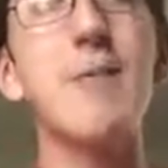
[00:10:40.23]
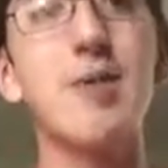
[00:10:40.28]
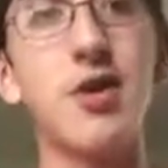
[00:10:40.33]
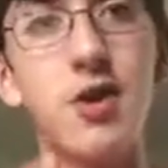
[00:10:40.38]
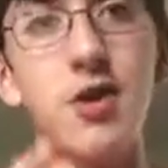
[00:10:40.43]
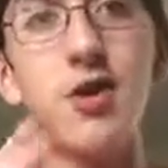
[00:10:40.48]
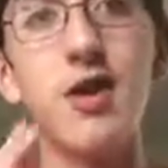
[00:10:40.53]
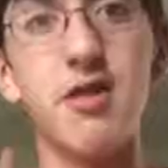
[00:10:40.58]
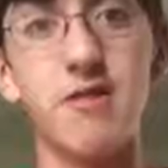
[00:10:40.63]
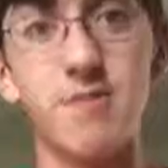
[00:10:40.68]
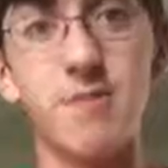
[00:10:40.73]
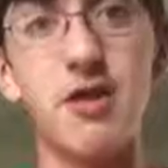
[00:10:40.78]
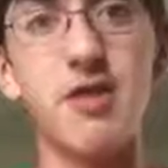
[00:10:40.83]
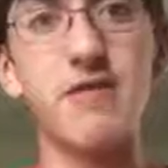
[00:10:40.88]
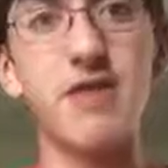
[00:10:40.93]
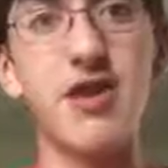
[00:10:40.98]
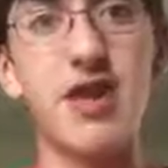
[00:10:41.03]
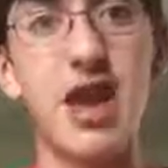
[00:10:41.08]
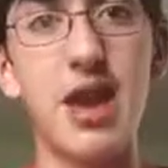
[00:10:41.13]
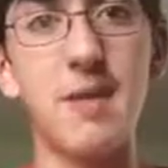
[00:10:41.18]
Peter is
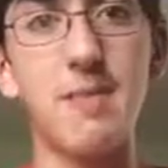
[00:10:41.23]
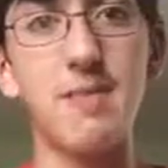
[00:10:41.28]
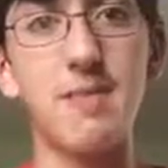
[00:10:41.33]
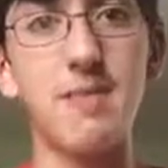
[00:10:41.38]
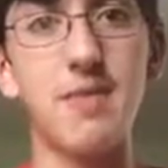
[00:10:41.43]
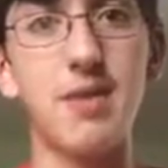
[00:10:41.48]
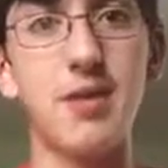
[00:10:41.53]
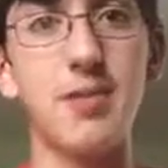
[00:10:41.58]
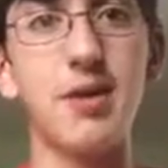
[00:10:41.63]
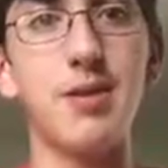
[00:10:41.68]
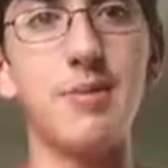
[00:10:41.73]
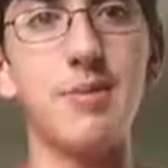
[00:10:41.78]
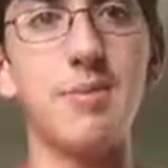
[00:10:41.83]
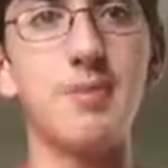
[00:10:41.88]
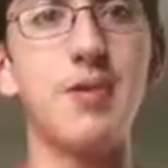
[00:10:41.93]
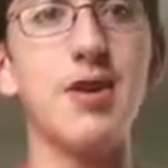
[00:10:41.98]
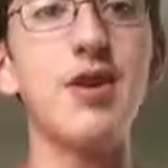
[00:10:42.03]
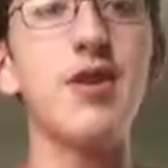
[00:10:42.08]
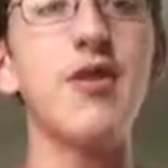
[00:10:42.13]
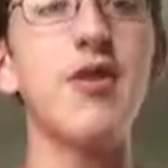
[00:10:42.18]
briefly happy. I mean,
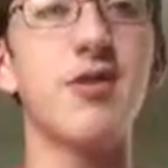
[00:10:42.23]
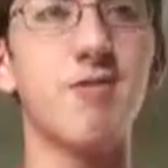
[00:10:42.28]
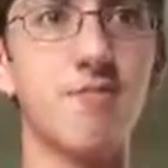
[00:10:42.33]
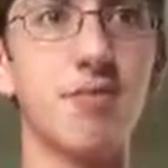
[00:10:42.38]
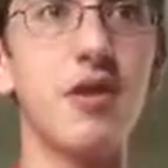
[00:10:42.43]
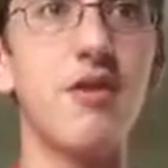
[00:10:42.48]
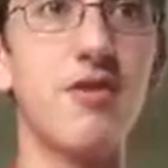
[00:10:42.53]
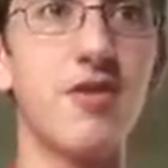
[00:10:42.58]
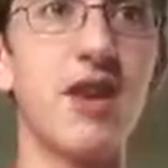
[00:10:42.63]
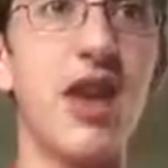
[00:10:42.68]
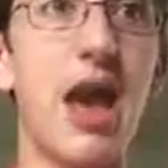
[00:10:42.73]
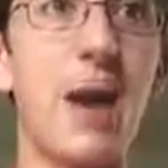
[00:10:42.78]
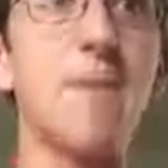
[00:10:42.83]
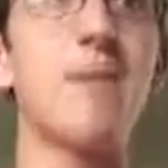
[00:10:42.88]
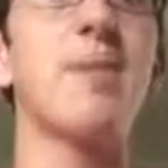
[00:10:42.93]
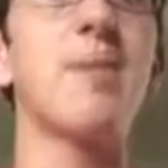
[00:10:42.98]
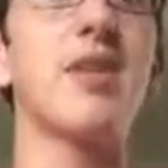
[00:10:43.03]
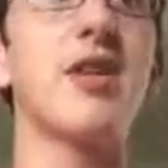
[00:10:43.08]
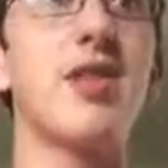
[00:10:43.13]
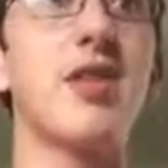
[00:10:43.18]
Peter is briefly
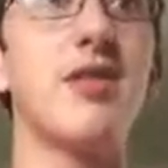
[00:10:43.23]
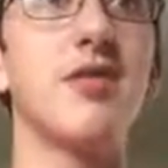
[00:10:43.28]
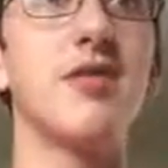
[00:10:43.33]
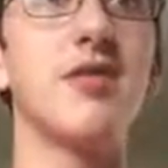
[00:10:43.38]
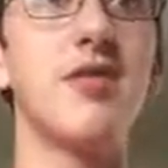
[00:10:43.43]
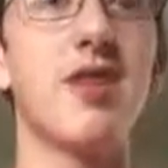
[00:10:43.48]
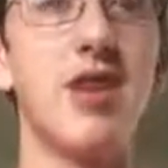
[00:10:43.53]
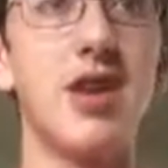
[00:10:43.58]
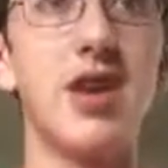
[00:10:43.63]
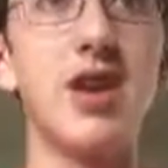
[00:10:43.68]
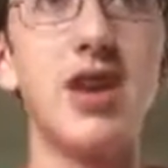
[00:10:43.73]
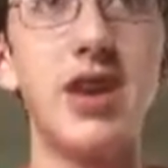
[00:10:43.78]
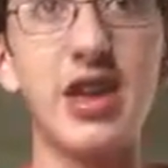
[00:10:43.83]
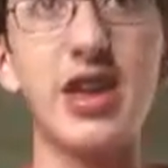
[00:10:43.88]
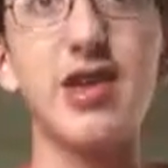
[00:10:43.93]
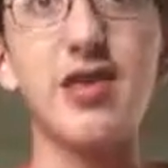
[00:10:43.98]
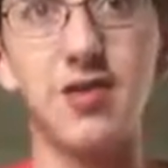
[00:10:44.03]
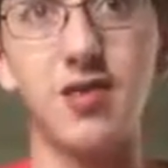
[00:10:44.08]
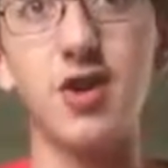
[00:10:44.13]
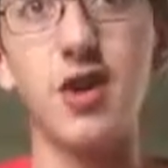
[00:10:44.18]
happy because
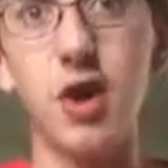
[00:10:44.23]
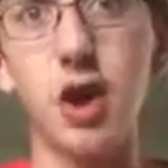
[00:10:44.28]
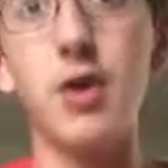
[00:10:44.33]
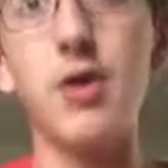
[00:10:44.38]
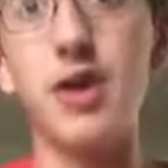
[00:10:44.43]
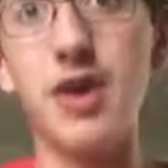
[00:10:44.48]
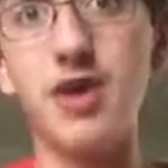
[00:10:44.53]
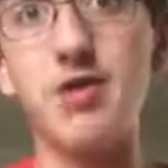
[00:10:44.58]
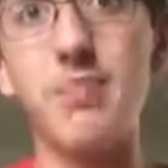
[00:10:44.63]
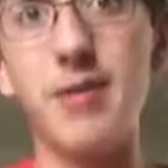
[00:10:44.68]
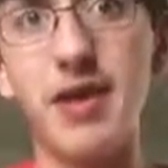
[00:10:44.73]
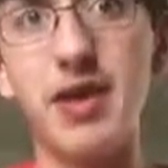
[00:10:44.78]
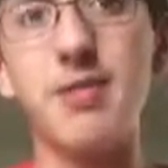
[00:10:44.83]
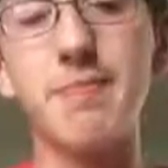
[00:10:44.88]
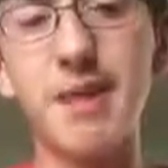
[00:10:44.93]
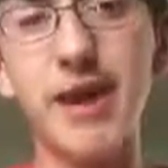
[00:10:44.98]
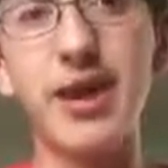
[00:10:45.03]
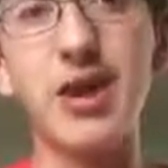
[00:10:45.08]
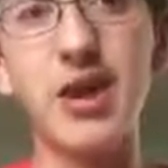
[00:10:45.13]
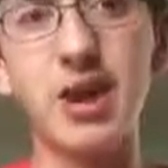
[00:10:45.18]
he's you know he's
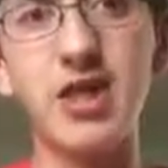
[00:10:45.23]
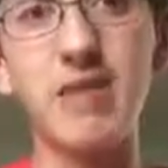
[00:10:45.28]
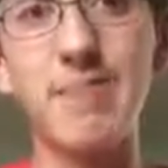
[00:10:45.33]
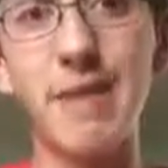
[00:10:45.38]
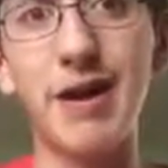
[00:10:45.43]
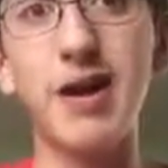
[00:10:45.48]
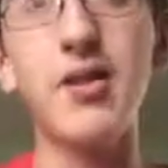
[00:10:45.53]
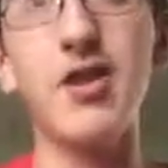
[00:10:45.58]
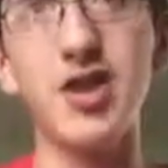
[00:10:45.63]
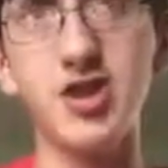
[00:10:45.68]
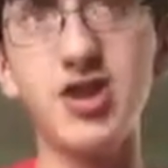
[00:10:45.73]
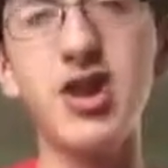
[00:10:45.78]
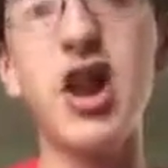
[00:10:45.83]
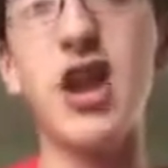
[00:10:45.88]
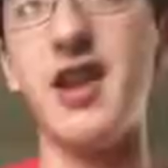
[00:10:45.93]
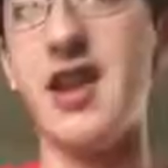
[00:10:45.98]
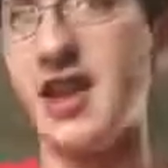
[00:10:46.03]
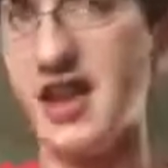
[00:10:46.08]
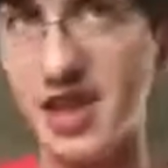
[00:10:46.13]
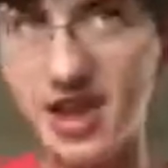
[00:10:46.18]
he's back he's back on the
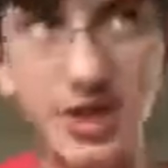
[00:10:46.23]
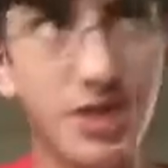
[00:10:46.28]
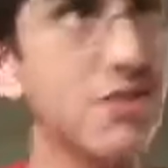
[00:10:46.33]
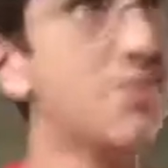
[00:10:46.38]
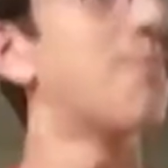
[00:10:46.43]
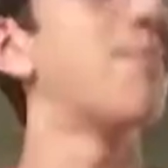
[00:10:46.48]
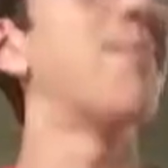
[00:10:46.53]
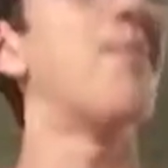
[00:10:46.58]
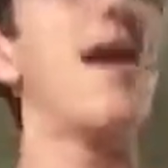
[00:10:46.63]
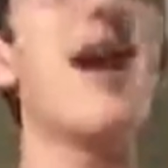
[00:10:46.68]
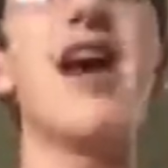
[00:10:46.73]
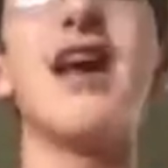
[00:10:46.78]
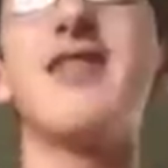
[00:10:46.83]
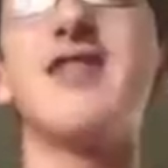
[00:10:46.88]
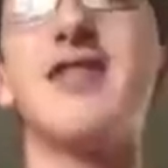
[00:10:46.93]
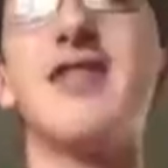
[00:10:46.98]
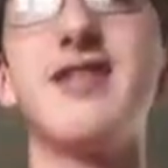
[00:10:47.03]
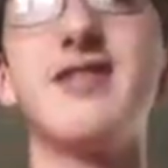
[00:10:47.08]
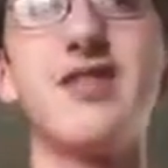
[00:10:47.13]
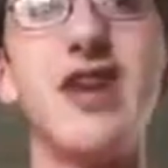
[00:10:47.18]
shot. Like he's back.
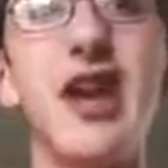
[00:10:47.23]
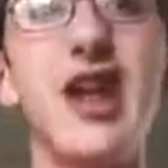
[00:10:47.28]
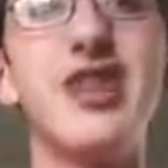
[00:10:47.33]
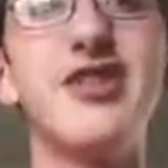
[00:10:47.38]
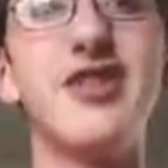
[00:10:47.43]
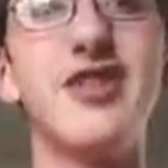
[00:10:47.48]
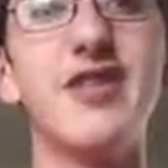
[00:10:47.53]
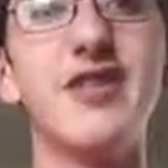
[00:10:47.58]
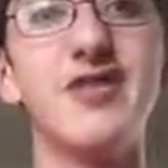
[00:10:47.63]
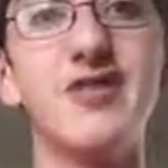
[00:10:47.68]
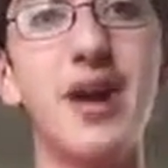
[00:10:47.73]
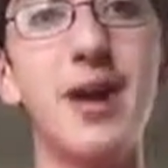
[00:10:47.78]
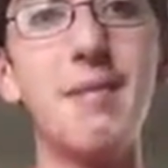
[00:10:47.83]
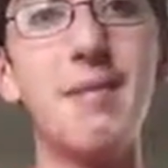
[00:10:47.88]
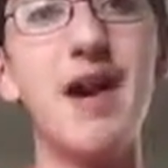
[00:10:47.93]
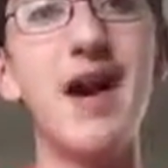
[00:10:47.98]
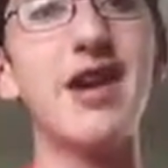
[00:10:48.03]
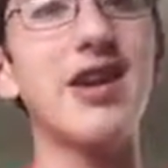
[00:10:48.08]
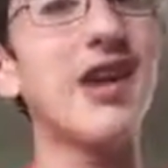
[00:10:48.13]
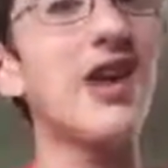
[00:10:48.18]
He's got his
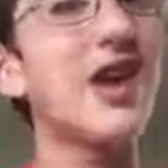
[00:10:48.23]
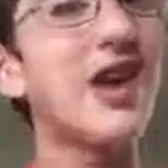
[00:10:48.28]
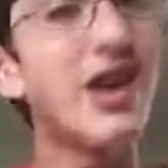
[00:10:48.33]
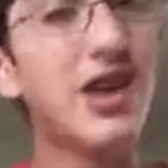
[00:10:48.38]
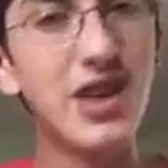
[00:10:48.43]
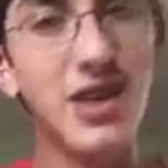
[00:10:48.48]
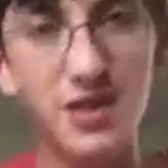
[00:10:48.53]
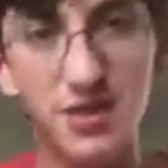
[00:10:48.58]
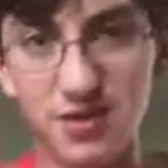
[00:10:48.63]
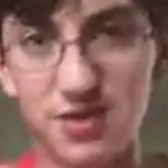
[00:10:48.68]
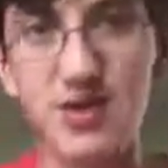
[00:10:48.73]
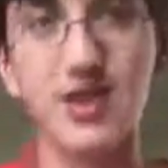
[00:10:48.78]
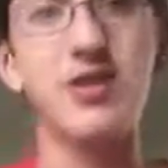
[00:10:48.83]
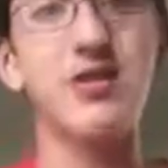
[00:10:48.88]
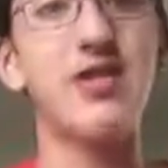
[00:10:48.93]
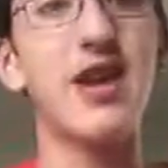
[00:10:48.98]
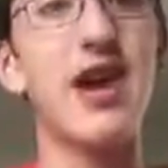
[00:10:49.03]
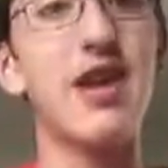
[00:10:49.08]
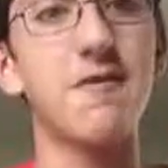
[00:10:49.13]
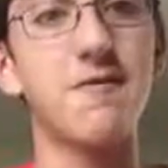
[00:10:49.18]
job back. He's
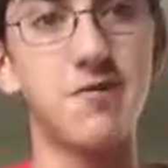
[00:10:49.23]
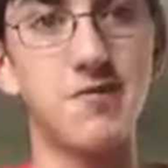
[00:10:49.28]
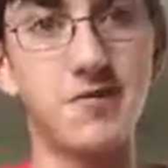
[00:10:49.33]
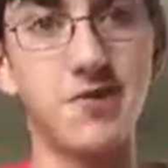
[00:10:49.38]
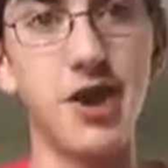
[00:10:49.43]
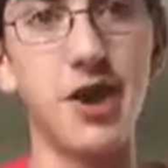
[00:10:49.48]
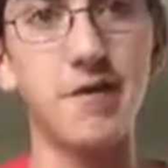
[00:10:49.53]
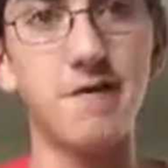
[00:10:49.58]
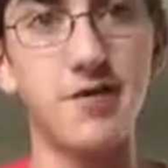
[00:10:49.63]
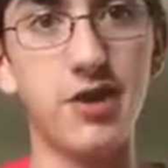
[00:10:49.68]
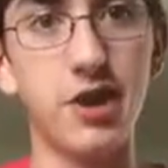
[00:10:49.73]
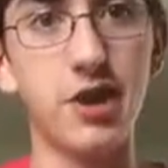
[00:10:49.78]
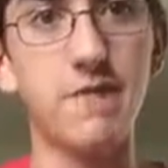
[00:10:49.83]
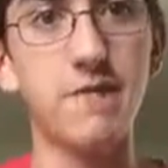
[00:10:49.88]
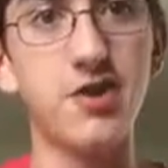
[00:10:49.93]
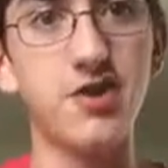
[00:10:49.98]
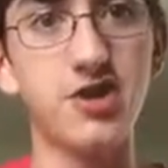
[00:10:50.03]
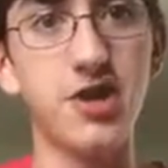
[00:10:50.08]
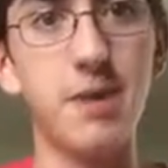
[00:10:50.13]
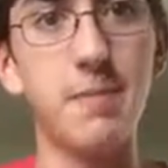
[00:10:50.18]
he's got his
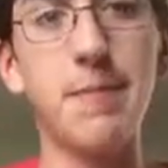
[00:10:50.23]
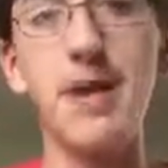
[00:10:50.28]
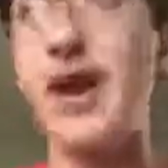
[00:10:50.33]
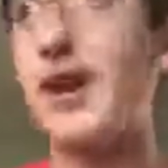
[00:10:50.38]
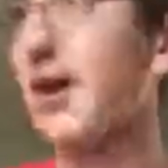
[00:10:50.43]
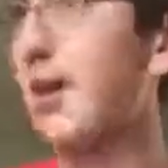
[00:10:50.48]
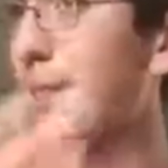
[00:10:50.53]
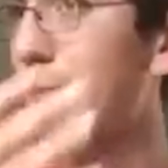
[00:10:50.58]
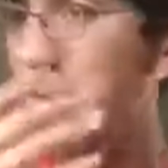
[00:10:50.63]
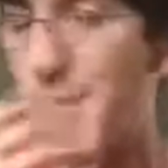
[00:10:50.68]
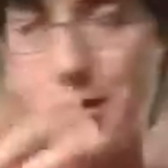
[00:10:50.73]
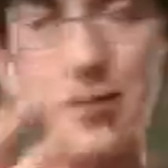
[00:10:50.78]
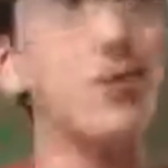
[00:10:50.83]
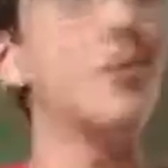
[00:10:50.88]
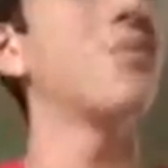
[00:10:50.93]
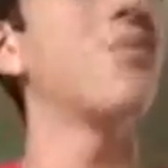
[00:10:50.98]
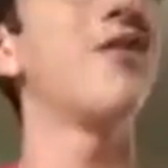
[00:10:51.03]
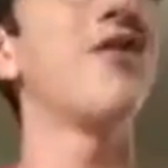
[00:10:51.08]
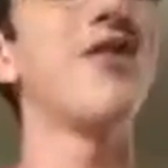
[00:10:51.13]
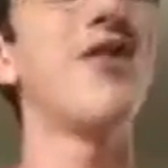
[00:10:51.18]
photographer job back, and
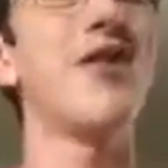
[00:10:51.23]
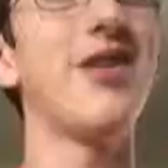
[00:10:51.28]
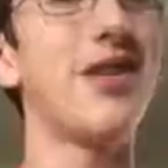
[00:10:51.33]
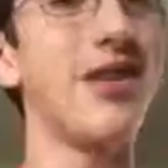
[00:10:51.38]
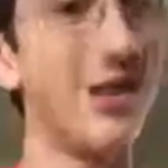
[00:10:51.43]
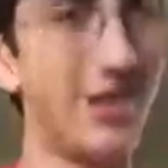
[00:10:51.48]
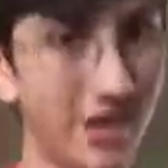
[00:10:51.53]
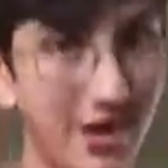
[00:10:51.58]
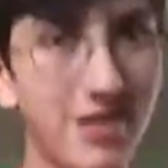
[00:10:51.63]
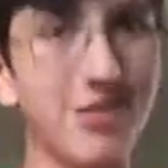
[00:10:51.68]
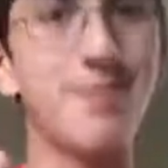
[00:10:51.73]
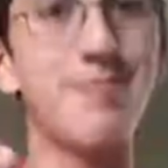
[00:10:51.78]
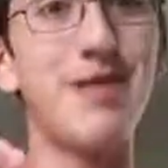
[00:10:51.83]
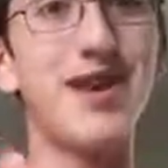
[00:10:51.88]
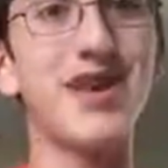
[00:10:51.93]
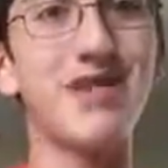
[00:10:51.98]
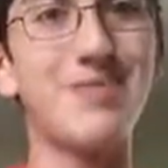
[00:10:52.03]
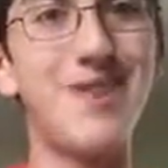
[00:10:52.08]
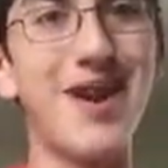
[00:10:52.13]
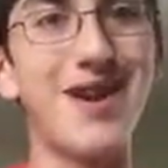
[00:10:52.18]
boom, he's
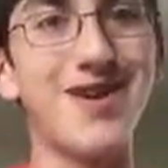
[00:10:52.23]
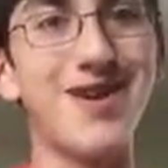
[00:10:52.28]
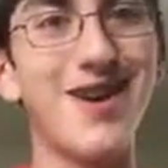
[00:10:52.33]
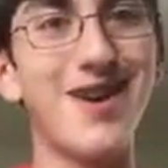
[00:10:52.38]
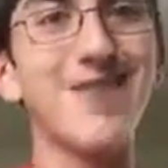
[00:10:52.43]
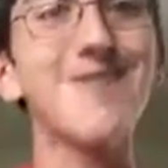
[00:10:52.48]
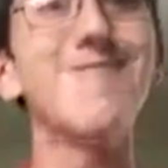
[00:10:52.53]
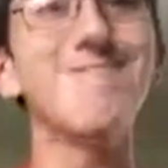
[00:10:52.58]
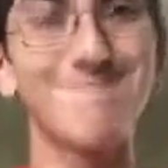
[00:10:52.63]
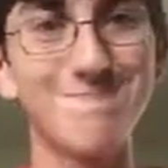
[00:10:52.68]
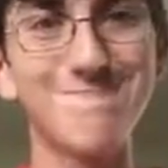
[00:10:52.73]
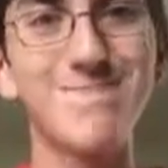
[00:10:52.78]
he's back on.